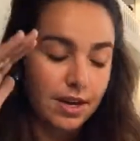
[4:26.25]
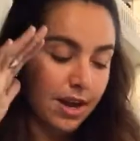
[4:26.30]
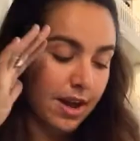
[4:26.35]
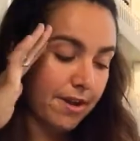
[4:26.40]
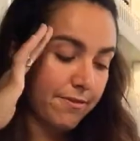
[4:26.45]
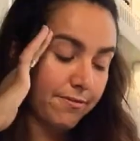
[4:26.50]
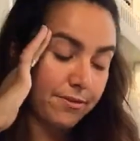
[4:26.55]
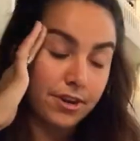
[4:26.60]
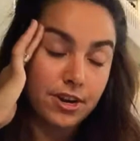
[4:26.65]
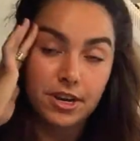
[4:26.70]

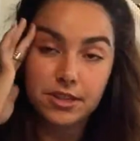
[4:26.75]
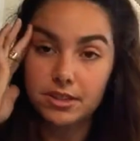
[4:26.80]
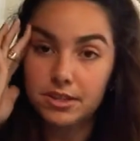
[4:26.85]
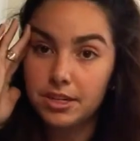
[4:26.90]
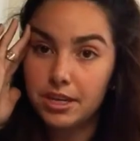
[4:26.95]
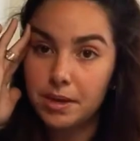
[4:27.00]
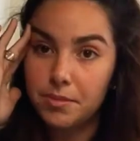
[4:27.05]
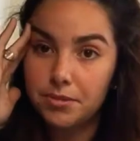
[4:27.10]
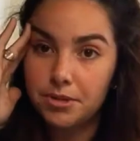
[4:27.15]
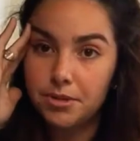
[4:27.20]
I forgot the
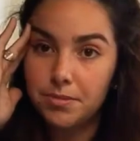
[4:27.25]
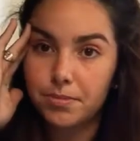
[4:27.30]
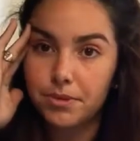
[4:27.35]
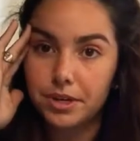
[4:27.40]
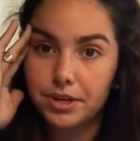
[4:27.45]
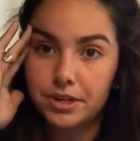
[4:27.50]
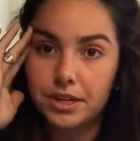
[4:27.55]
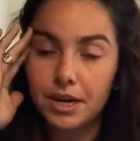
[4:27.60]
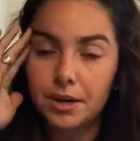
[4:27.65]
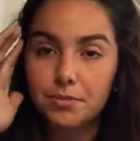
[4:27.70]
name of the
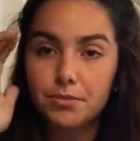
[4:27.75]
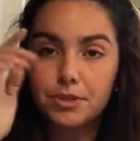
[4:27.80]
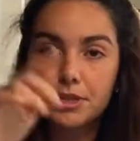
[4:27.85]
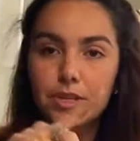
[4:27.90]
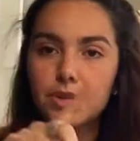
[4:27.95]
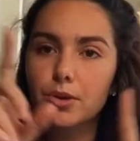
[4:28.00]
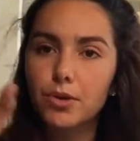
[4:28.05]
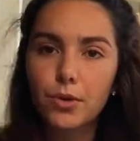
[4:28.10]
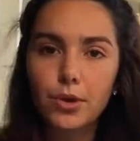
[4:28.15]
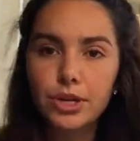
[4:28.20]
book now, but
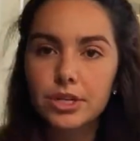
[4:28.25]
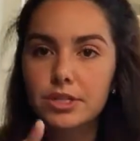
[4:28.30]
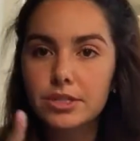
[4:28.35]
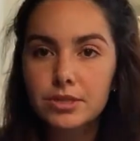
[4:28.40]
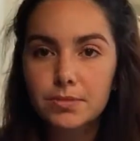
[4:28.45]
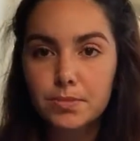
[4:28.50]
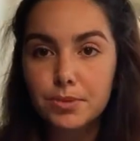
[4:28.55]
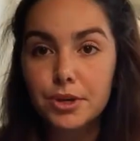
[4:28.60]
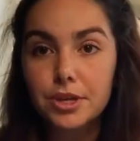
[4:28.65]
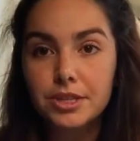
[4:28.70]
the
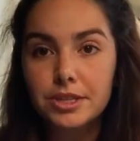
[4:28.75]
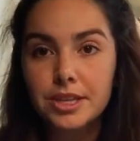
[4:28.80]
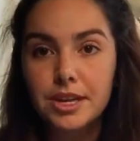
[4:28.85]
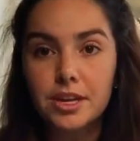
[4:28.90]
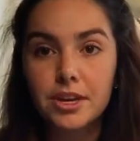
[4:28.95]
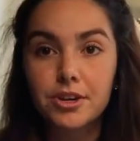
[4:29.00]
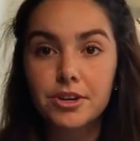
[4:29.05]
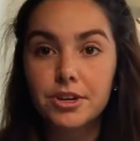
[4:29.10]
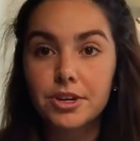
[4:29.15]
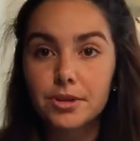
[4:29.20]
course book
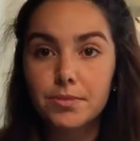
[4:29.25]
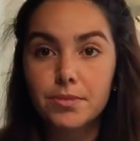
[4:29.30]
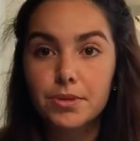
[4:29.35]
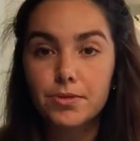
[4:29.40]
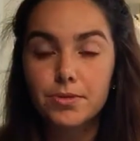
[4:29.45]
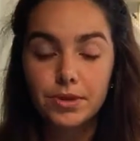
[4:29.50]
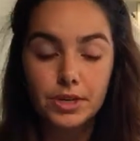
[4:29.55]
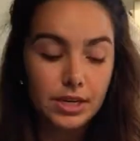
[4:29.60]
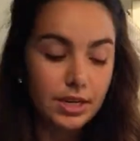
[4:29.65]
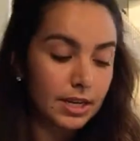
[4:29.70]
that you're going to
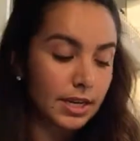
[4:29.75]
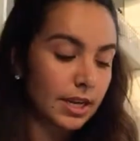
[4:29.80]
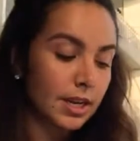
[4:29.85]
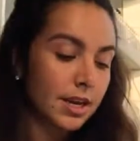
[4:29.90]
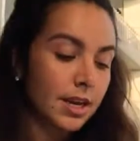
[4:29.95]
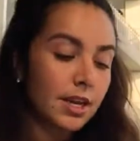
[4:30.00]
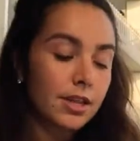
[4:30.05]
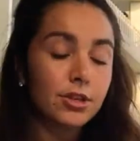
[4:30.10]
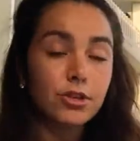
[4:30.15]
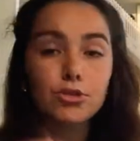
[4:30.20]
be reading,
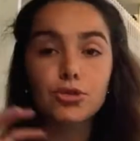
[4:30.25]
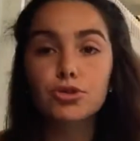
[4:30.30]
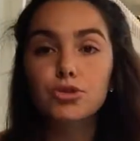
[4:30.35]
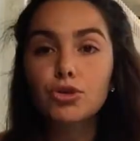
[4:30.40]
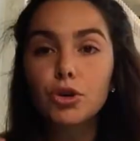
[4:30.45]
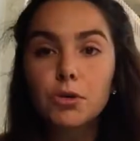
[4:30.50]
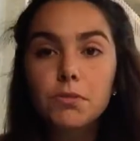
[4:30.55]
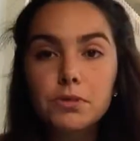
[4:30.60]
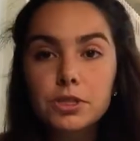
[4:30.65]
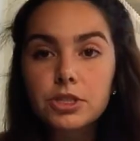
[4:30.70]
there's
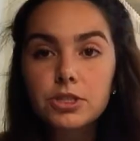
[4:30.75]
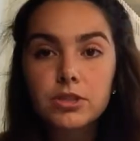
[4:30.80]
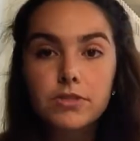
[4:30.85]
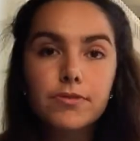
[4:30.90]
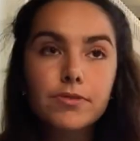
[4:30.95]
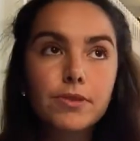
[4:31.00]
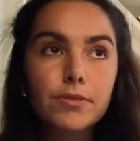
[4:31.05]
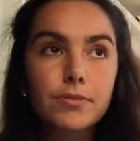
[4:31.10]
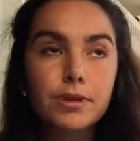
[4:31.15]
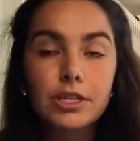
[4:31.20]
so much
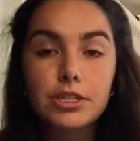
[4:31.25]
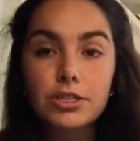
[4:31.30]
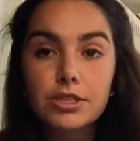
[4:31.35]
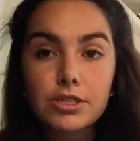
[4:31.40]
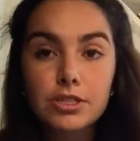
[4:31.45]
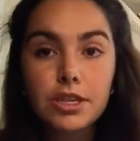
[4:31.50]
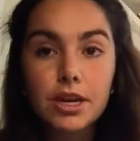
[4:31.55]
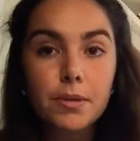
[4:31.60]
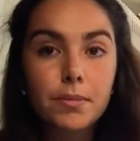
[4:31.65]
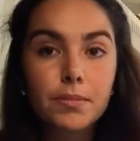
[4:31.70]
information
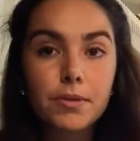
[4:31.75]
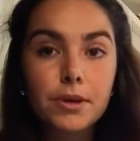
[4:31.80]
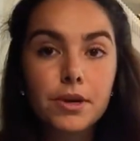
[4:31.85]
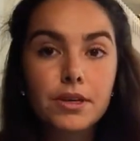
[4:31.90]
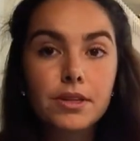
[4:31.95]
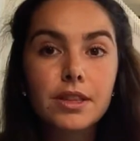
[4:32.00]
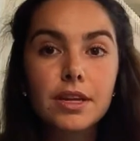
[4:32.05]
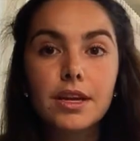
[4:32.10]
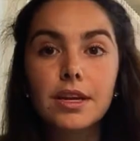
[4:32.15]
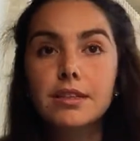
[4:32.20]
in that
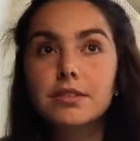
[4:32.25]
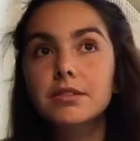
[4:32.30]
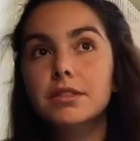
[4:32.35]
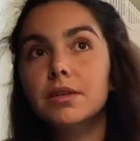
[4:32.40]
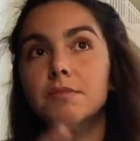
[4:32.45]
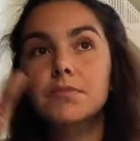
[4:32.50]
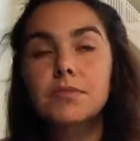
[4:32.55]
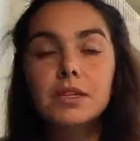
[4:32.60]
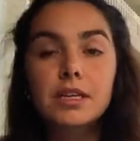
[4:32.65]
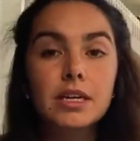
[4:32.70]
book that
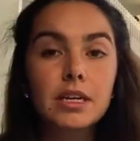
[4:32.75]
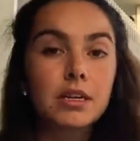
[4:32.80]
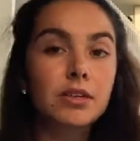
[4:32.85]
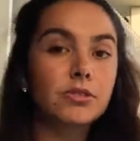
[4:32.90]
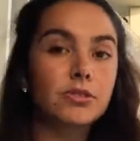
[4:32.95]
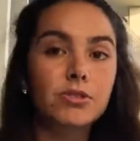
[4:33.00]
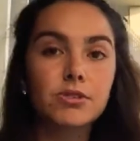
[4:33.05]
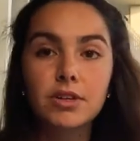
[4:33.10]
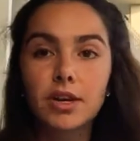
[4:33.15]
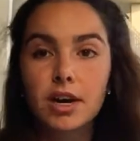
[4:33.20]
some
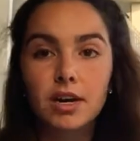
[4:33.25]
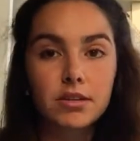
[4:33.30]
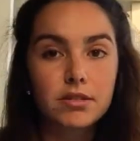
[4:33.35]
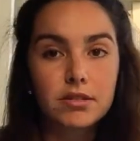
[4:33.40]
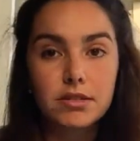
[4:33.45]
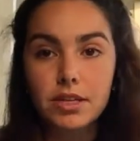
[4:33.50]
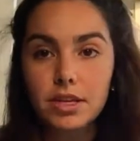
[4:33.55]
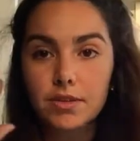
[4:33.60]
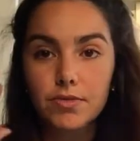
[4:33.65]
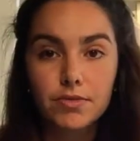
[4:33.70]
things you're not
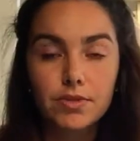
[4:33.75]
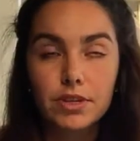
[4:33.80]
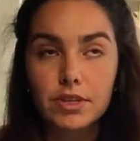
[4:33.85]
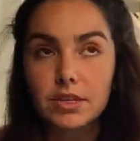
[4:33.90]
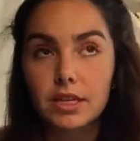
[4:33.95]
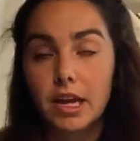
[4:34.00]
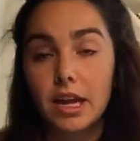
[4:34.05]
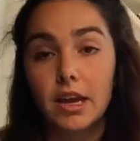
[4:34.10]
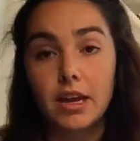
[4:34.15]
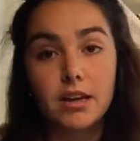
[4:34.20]
going to
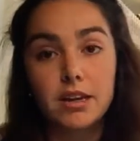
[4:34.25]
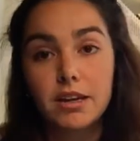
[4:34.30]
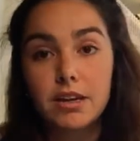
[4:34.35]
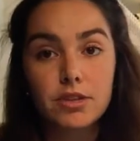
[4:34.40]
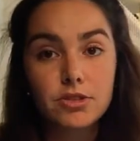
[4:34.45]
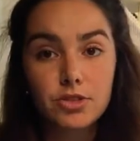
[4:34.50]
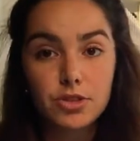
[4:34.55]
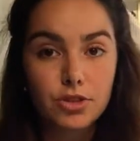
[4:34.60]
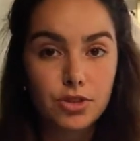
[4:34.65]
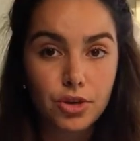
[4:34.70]
even like
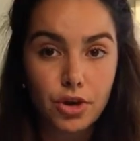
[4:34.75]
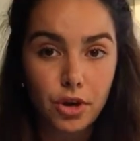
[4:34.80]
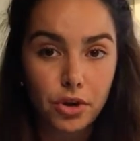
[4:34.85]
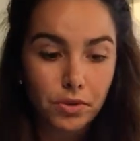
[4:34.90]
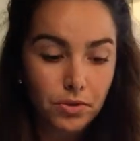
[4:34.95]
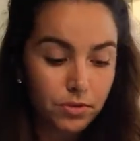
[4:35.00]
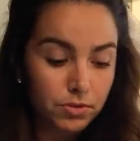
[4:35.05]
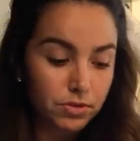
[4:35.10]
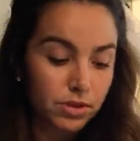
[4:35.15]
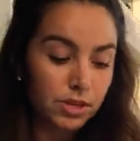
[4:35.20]
need to
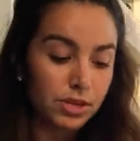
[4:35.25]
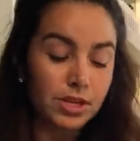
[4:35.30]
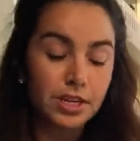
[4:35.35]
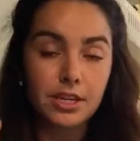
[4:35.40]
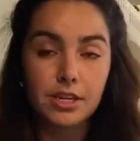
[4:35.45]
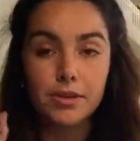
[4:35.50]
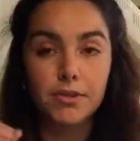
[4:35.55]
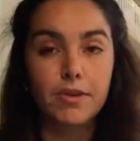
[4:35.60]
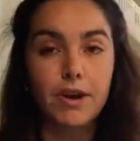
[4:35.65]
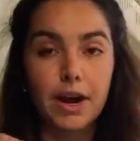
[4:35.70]
know. You
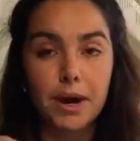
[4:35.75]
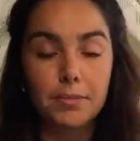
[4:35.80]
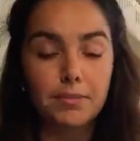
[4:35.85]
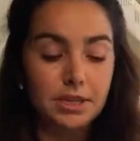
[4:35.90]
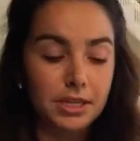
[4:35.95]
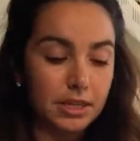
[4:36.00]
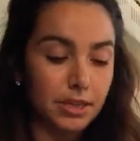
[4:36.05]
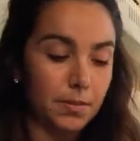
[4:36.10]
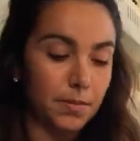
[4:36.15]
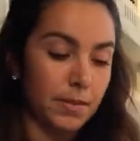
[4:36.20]
need to grab
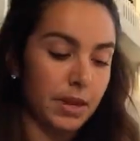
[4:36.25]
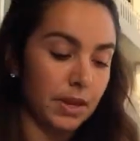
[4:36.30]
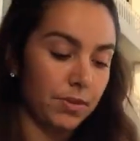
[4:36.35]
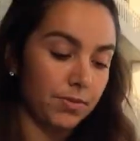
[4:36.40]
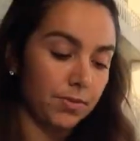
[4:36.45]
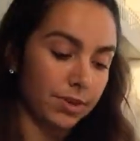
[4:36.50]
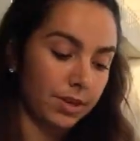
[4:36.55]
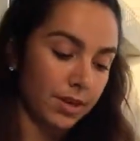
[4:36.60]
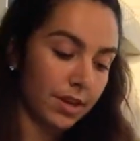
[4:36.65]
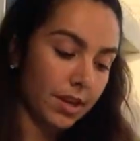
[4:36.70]
like the
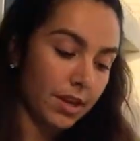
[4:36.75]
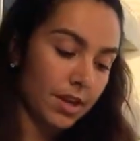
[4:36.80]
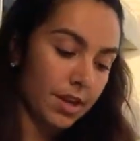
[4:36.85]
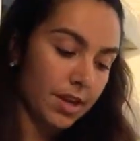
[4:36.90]
main one.